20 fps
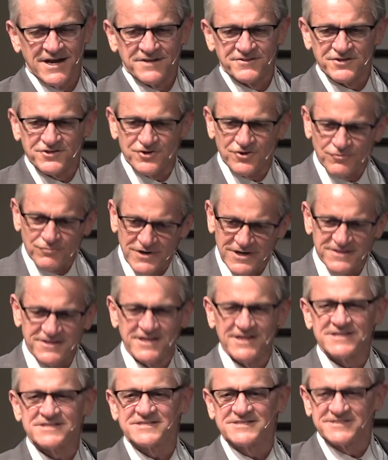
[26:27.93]
The
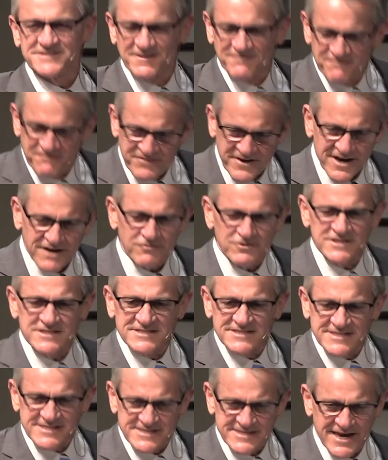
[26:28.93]
Corinthians did the very
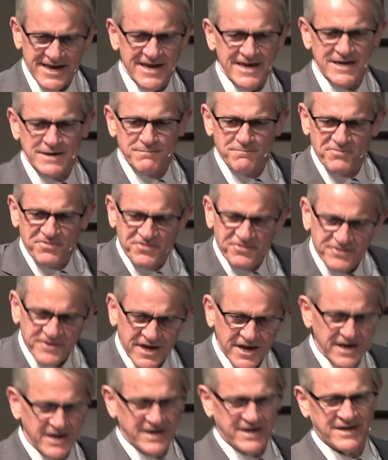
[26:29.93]
same
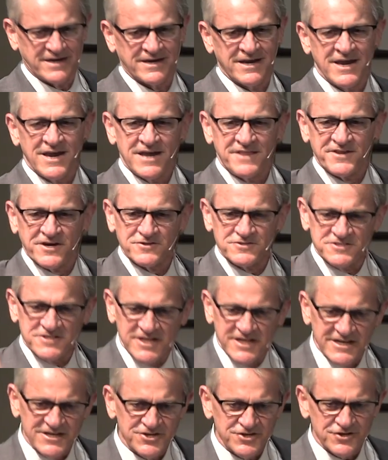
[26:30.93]
thing. Their
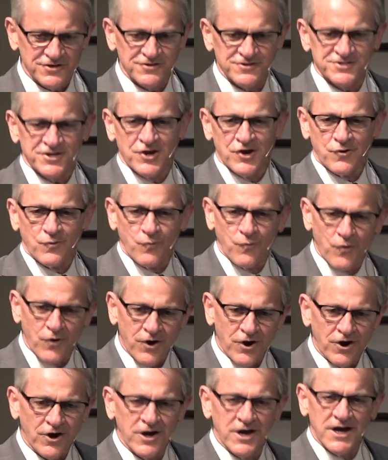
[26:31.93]
teachers
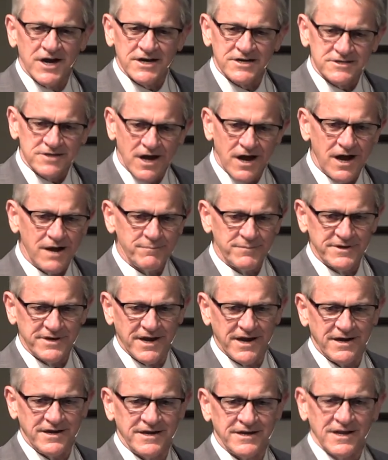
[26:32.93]
were
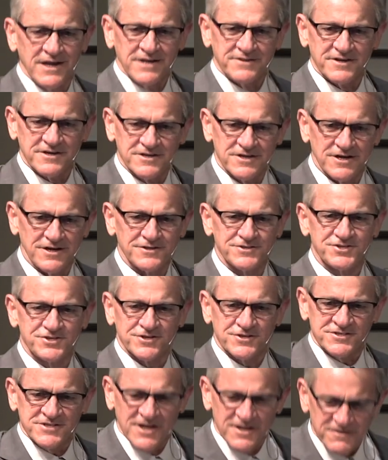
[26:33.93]
accommodating the
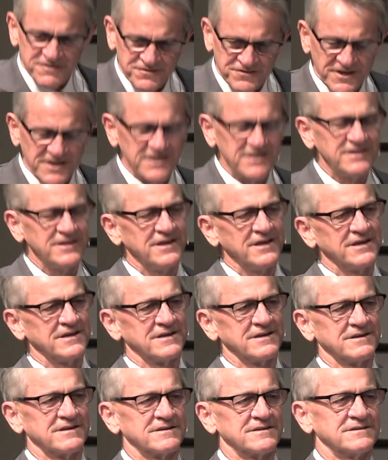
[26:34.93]
culture's thinking.